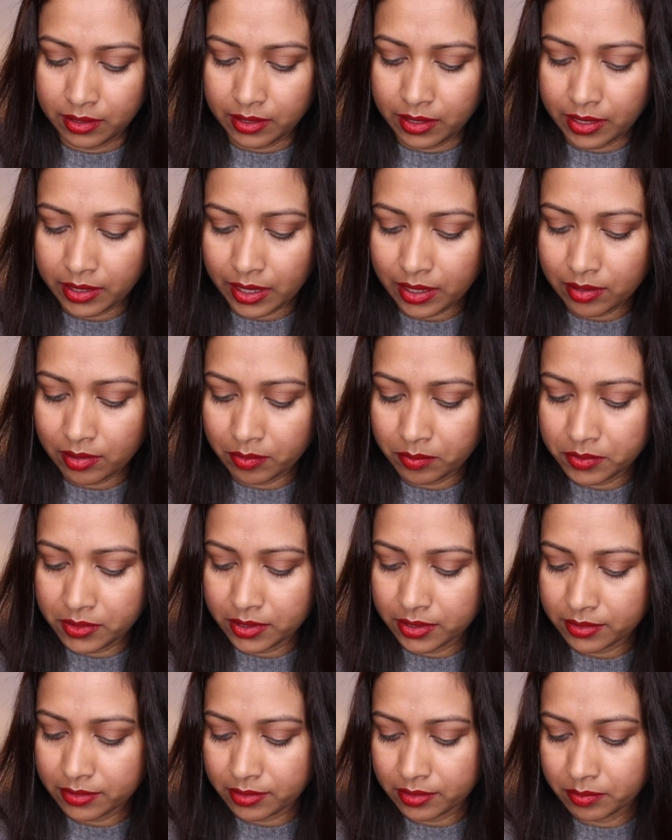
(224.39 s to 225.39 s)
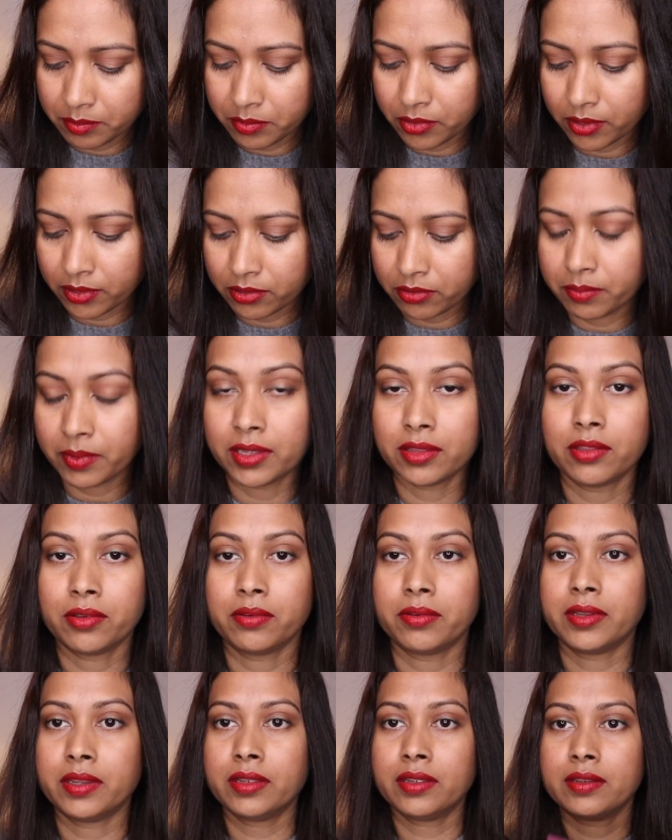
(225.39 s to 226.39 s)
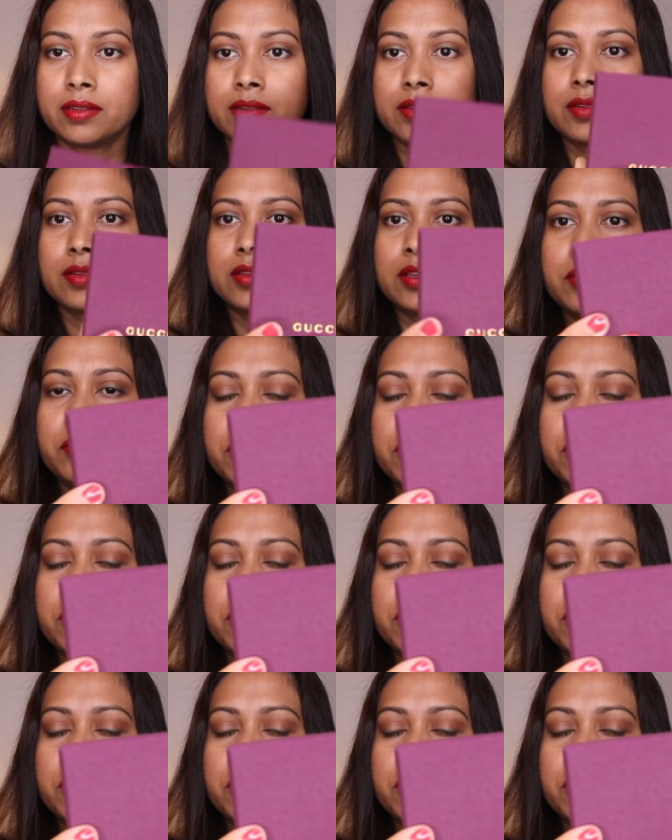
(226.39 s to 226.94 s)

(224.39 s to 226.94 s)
And I love this box, by the way. It's a